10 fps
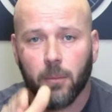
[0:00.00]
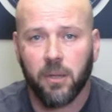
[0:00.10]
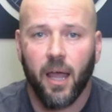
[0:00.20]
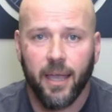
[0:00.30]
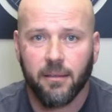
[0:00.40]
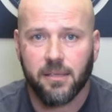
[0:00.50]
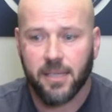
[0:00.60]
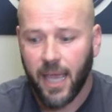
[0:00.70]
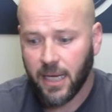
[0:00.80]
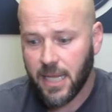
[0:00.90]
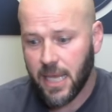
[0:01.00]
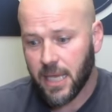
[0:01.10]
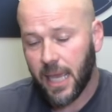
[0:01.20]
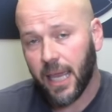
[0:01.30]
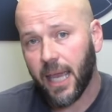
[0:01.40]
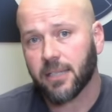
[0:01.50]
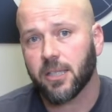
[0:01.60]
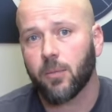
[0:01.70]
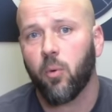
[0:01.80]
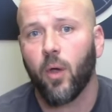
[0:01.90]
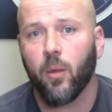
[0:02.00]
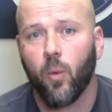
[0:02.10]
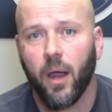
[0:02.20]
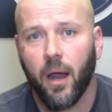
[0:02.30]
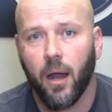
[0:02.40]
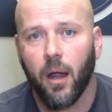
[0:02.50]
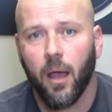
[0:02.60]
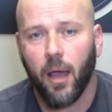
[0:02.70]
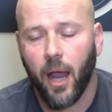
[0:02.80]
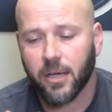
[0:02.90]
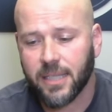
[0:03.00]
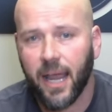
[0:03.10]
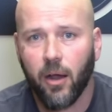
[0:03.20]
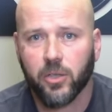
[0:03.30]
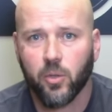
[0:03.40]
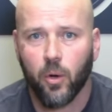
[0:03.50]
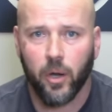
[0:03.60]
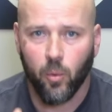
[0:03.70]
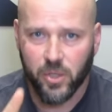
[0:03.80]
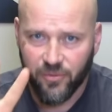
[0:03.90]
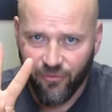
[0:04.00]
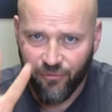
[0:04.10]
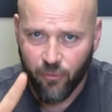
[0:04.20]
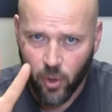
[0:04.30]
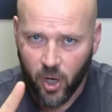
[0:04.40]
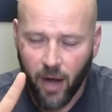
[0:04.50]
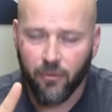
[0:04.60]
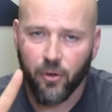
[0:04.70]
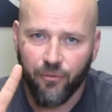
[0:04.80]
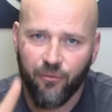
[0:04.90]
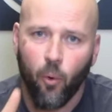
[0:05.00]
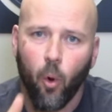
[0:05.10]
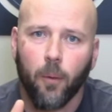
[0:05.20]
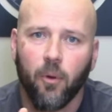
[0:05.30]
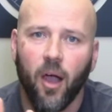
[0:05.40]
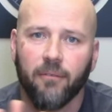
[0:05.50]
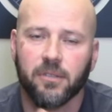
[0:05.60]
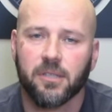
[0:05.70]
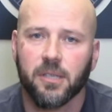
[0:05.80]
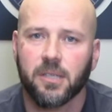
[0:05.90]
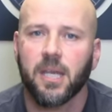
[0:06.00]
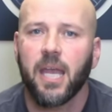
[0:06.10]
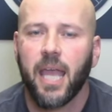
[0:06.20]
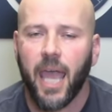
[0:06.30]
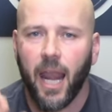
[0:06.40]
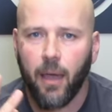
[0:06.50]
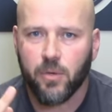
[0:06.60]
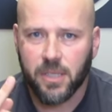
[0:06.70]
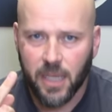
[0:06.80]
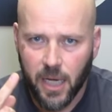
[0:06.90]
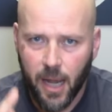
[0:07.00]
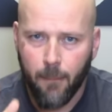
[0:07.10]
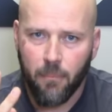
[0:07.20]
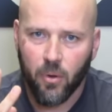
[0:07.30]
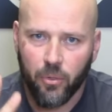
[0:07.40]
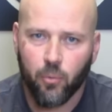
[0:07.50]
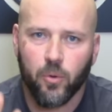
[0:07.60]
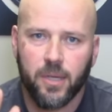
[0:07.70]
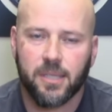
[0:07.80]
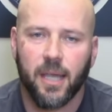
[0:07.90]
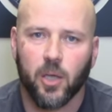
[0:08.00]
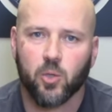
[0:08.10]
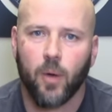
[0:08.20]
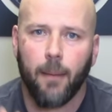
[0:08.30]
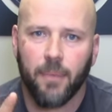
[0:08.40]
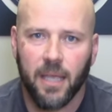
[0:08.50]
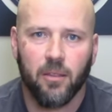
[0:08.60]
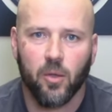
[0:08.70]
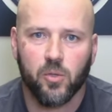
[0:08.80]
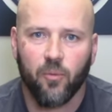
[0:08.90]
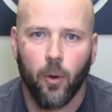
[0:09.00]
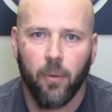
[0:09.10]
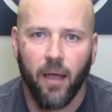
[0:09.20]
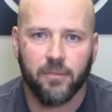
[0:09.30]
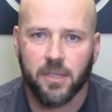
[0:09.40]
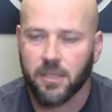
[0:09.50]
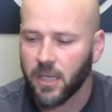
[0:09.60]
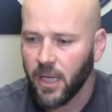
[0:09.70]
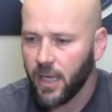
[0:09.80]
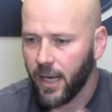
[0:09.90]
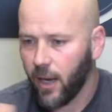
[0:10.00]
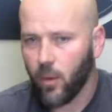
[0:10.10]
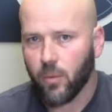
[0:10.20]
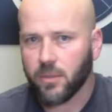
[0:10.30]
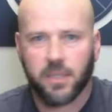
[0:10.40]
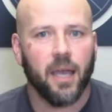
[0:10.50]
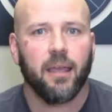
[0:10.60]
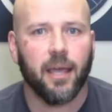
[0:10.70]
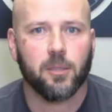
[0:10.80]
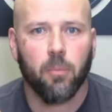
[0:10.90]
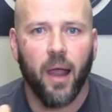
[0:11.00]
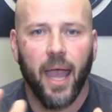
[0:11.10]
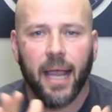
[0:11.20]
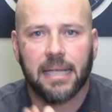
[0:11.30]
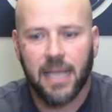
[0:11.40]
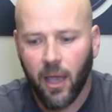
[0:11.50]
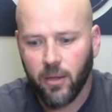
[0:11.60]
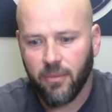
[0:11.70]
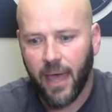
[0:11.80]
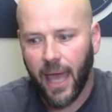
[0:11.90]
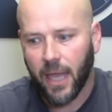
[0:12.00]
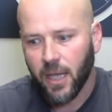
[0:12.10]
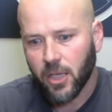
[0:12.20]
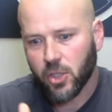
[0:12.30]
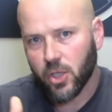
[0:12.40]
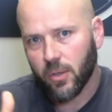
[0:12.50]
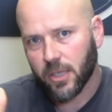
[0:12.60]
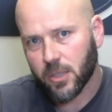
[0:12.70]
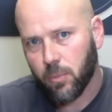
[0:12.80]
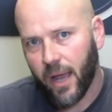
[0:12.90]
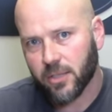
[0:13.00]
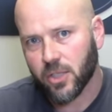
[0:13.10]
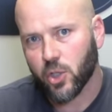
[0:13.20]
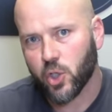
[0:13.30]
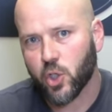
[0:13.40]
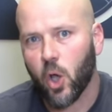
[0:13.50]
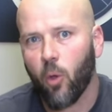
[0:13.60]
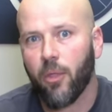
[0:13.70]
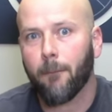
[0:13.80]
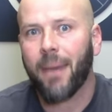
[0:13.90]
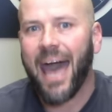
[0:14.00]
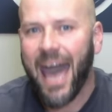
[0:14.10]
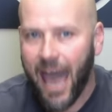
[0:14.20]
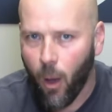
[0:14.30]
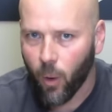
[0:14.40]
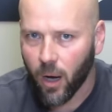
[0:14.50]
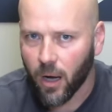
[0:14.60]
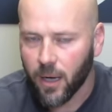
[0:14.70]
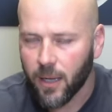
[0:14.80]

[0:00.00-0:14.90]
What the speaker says: applying this technique, it got to the point where our territory was covered four provinces and I was the number three sales rep in those four provinces. And I don't tell you that to brag, I tell you that to express and show the power